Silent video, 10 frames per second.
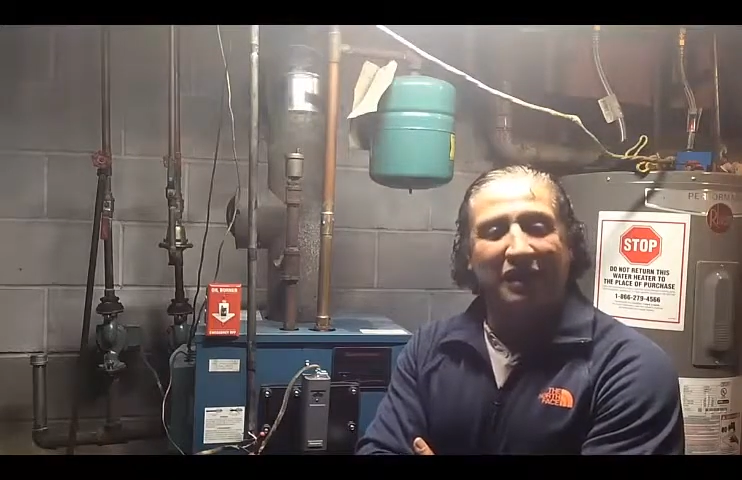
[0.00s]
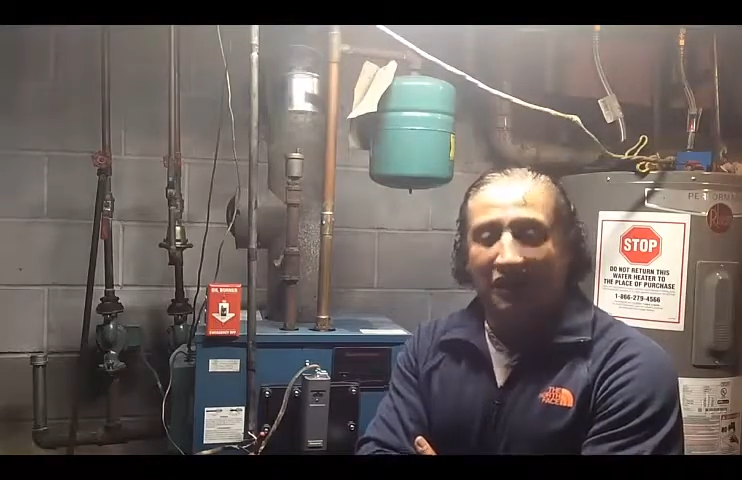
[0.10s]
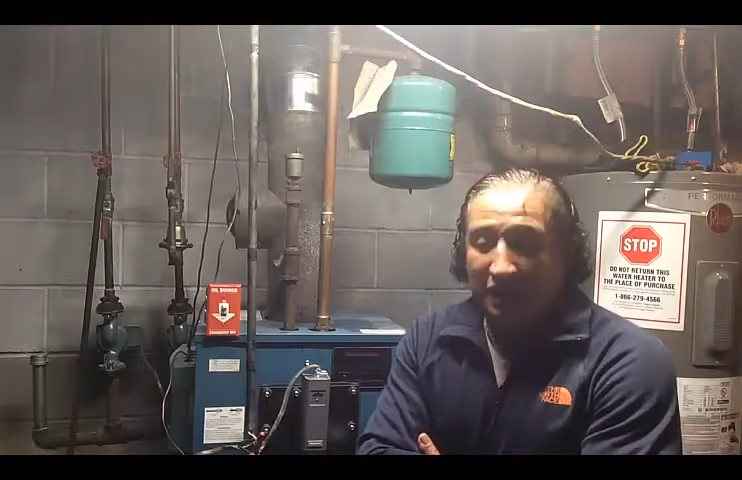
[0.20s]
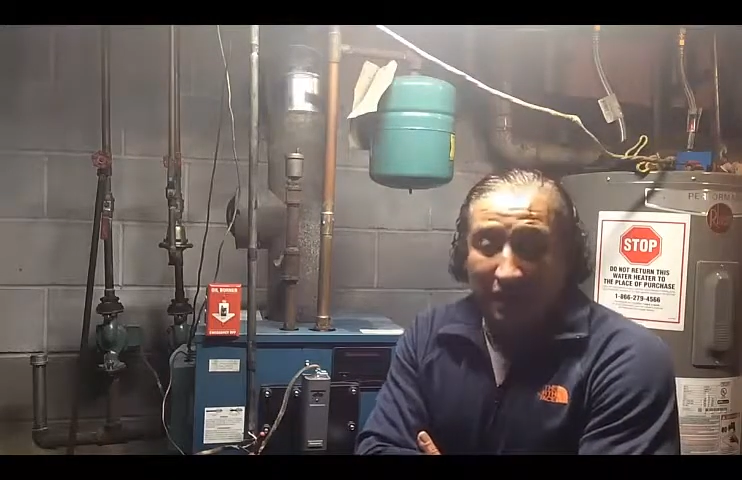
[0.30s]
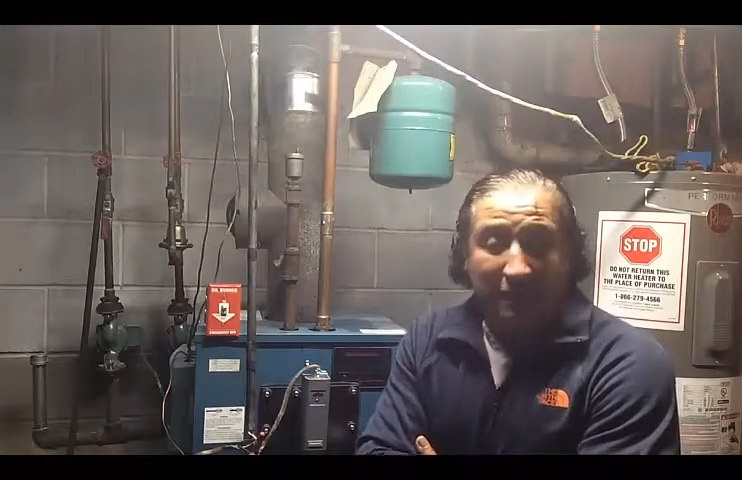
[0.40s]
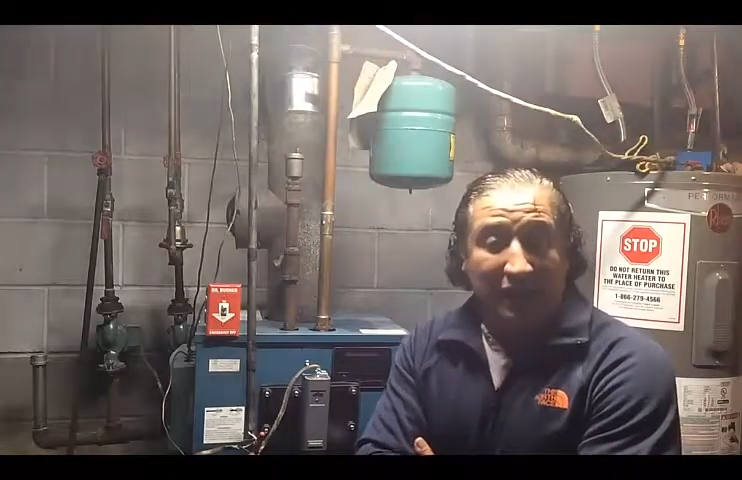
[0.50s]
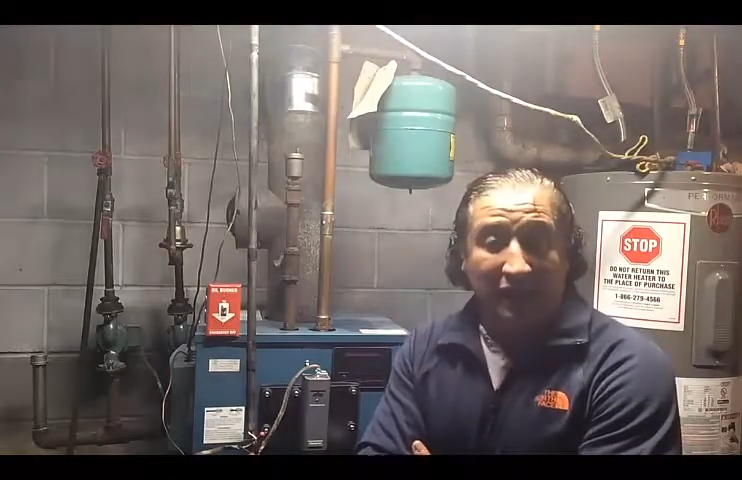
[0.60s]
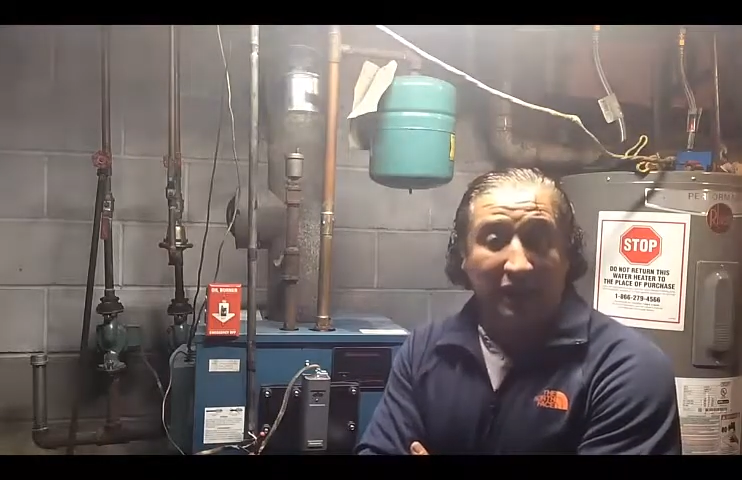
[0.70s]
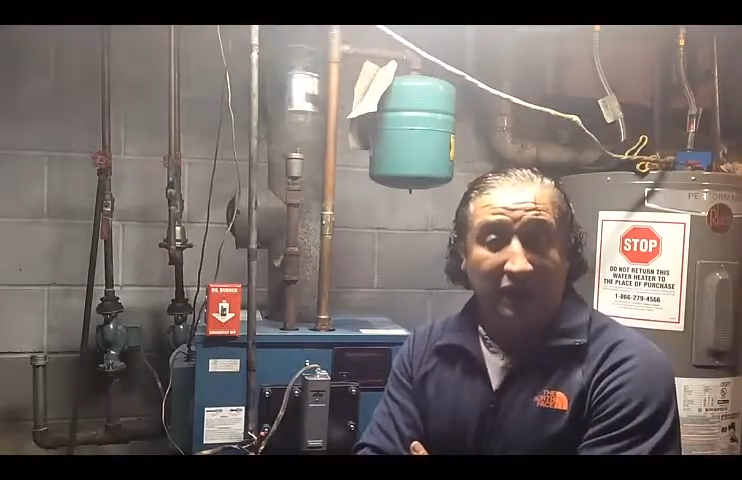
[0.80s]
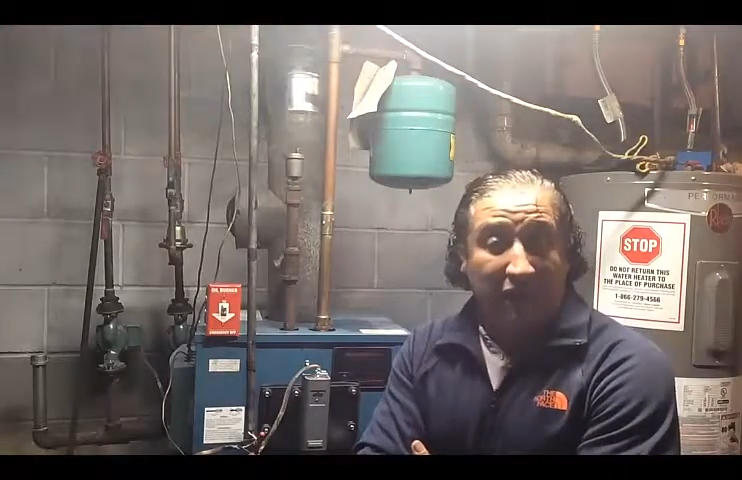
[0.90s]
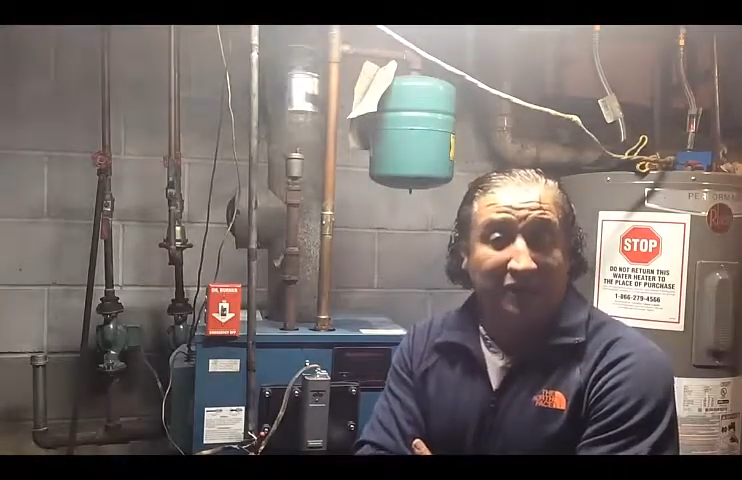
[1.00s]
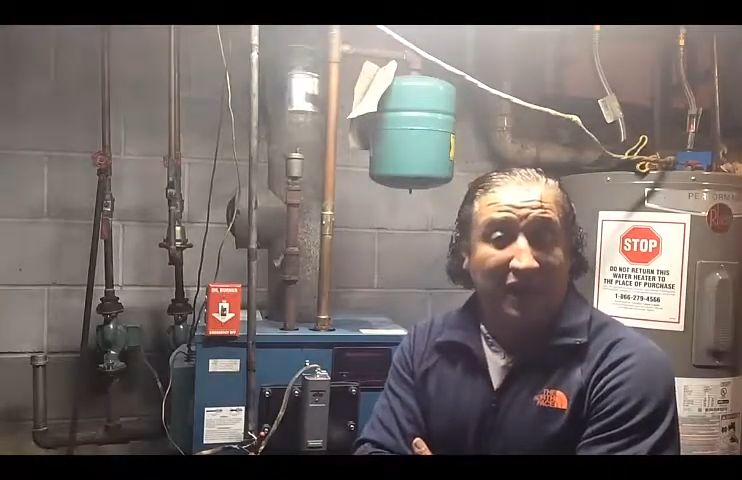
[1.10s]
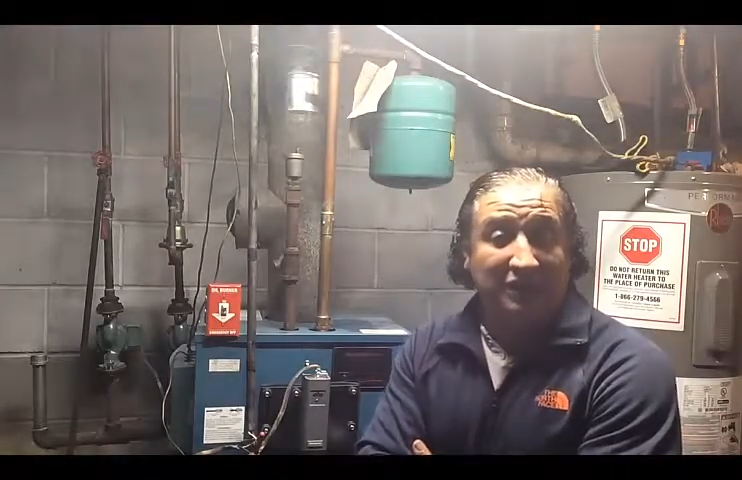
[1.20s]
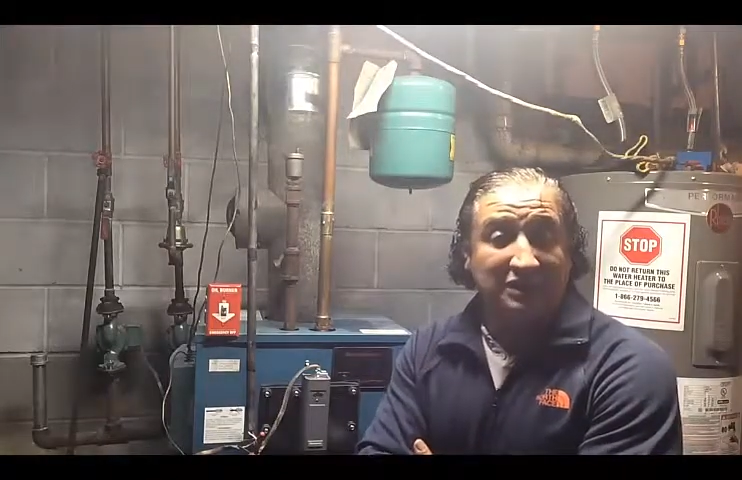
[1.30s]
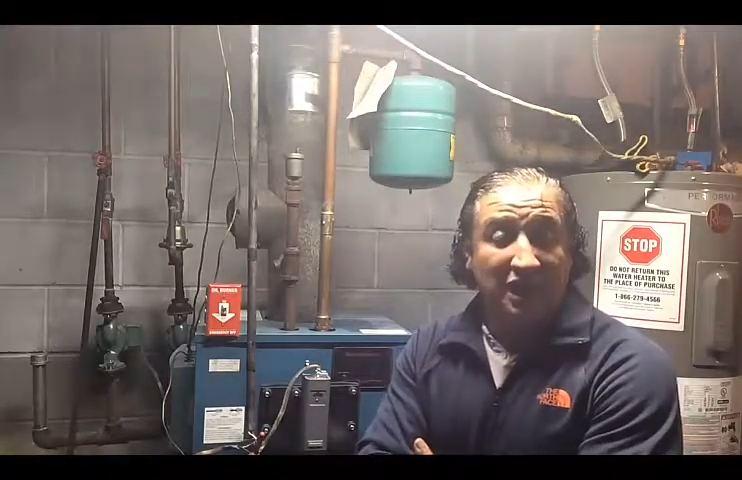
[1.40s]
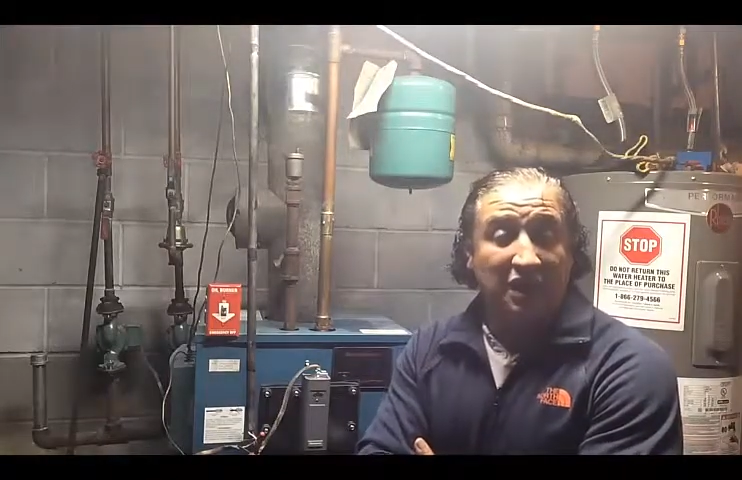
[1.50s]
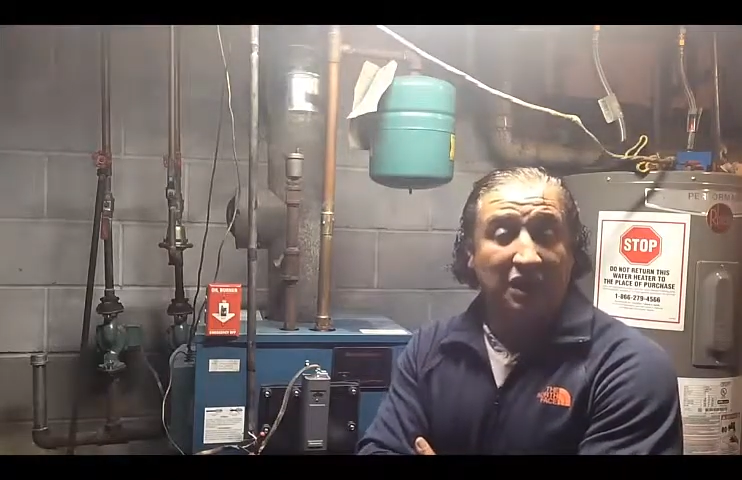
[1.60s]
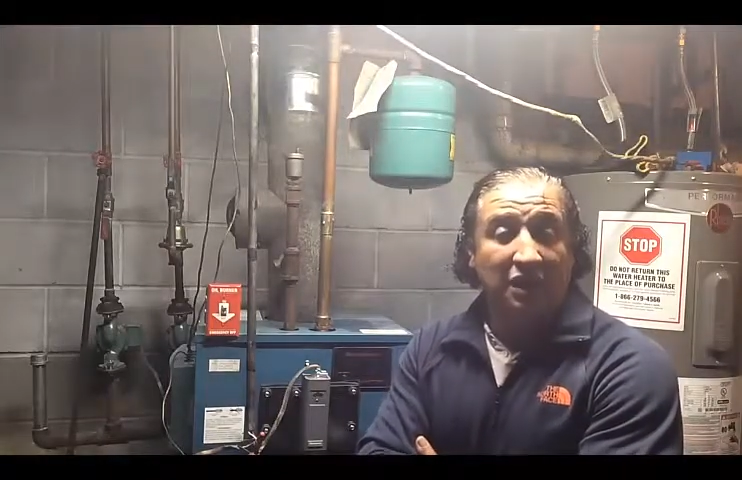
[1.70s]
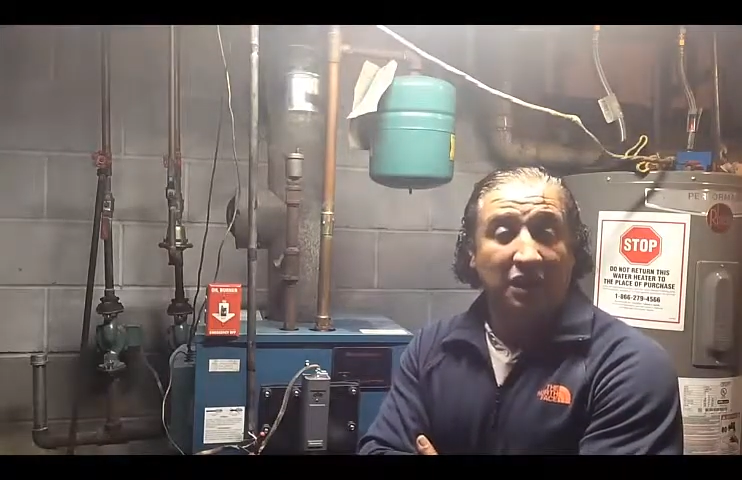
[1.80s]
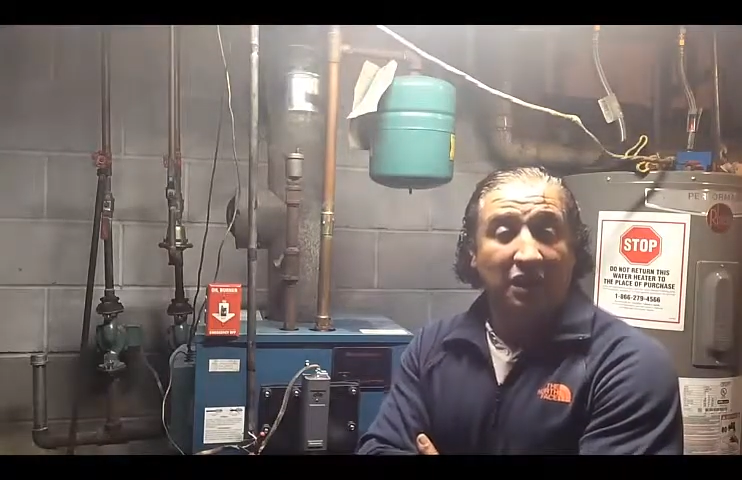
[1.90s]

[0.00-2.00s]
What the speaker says: and I've got to say it.